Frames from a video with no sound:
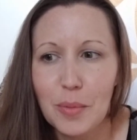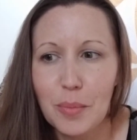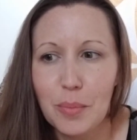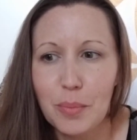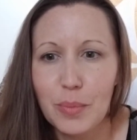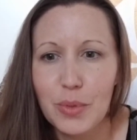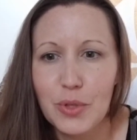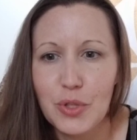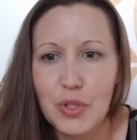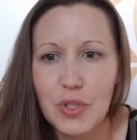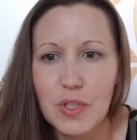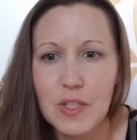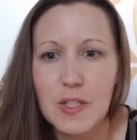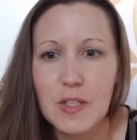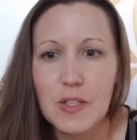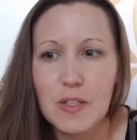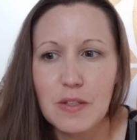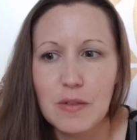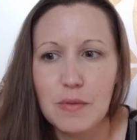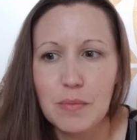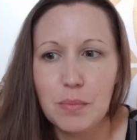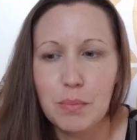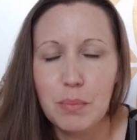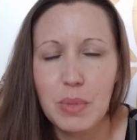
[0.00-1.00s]
But
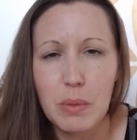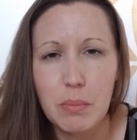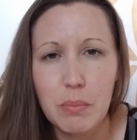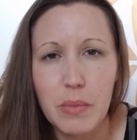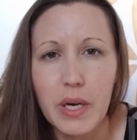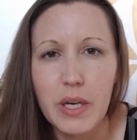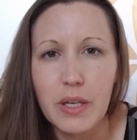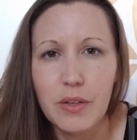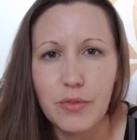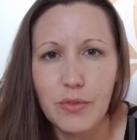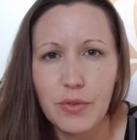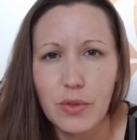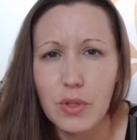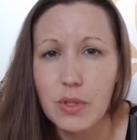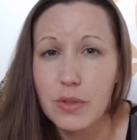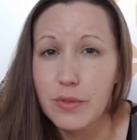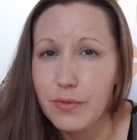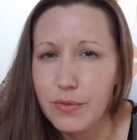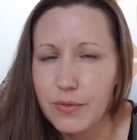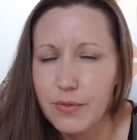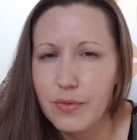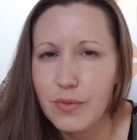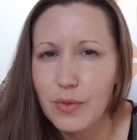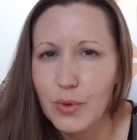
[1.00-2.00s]
just be mindful
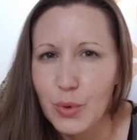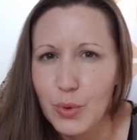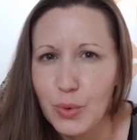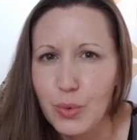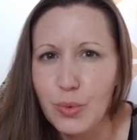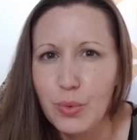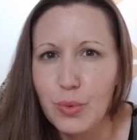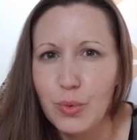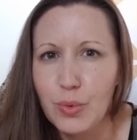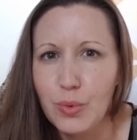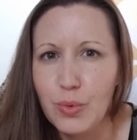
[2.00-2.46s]
of who